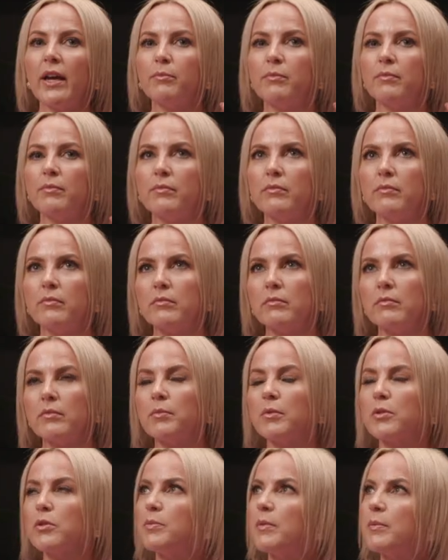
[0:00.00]

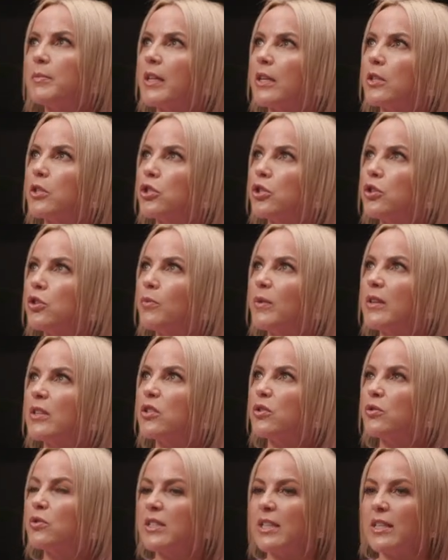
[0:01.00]
there's maybe like two
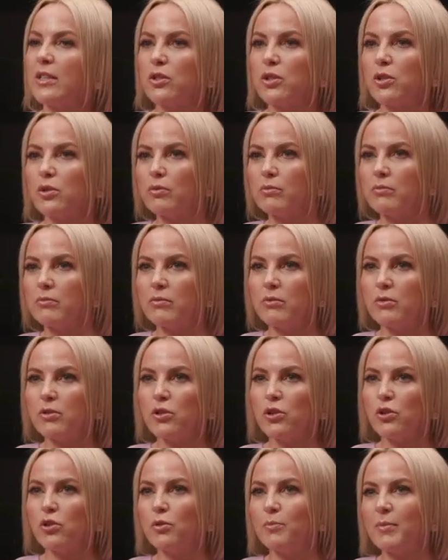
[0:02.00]
windows there, so
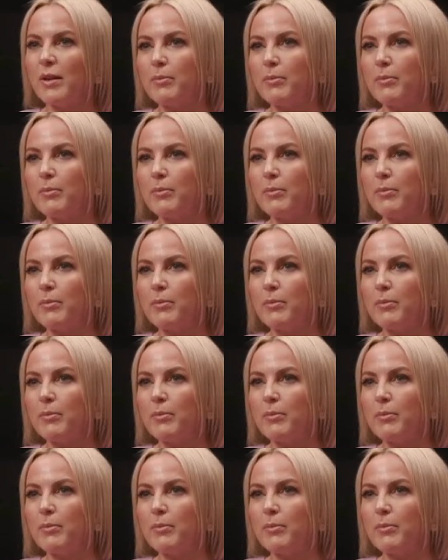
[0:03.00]
two